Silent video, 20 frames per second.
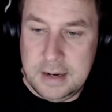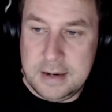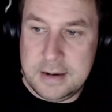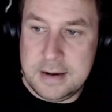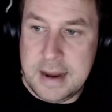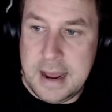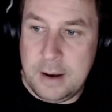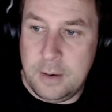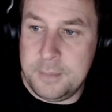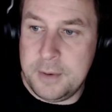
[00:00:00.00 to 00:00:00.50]

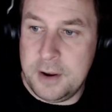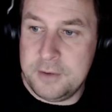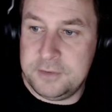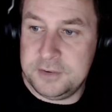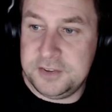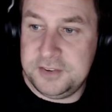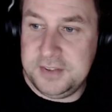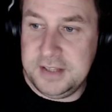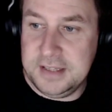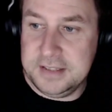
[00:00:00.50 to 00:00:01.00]
And now I'm
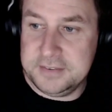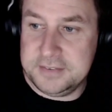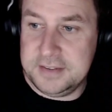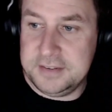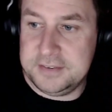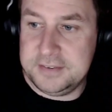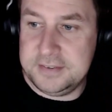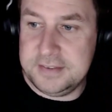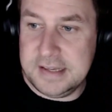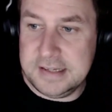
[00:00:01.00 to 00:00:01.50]
over
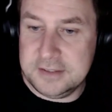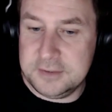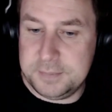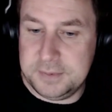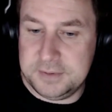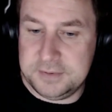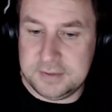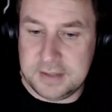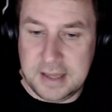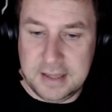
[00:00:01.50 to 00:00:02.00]

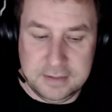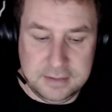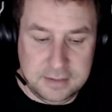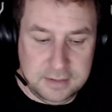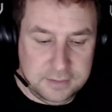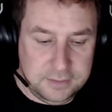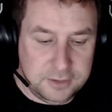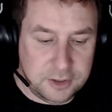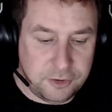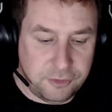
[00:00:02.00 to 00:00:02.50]
66%,
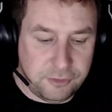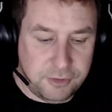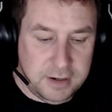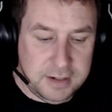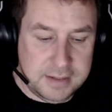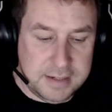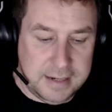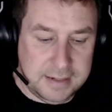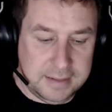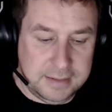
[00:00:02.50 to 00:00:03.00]
the
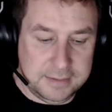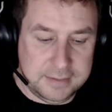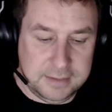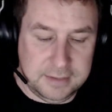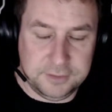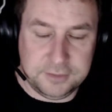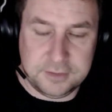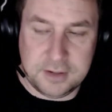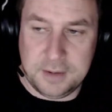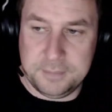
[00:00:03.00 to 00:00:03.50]
green LED
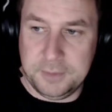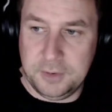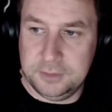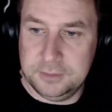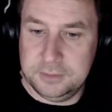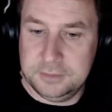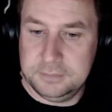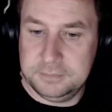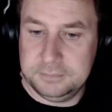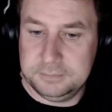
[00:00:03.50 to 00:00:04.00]
has come
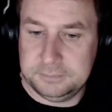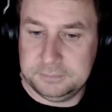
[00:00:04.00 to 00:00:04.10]
on.